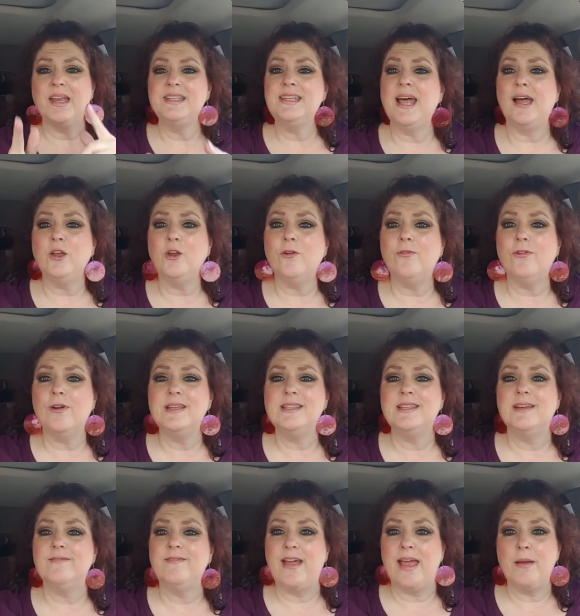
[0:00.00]
Tell your
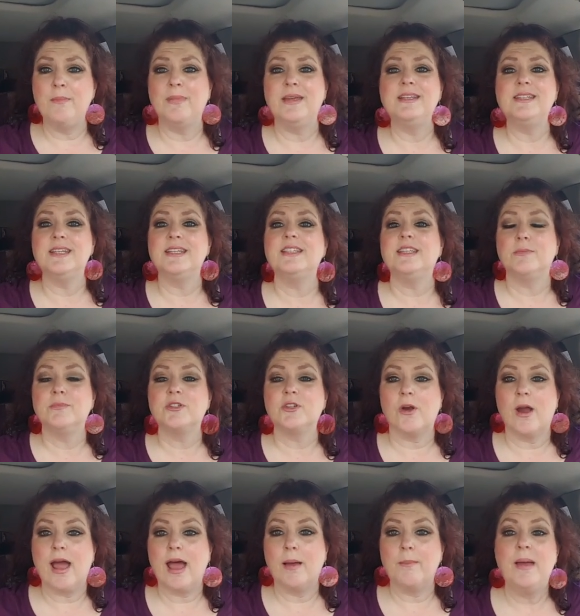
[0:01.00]
friends and family to
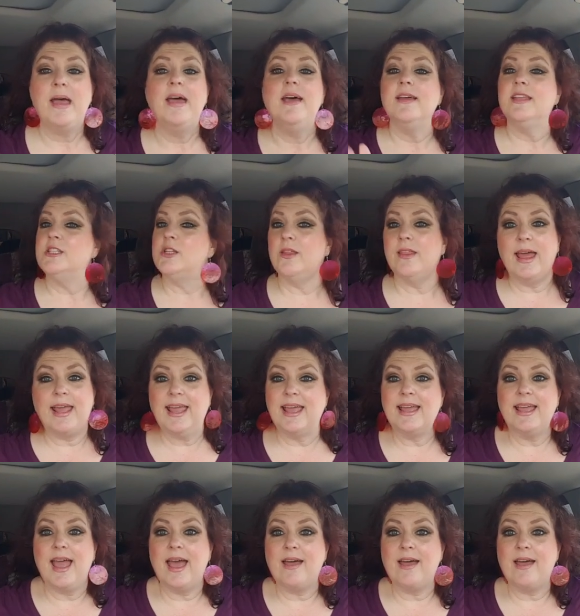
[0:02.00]
subscribe so they can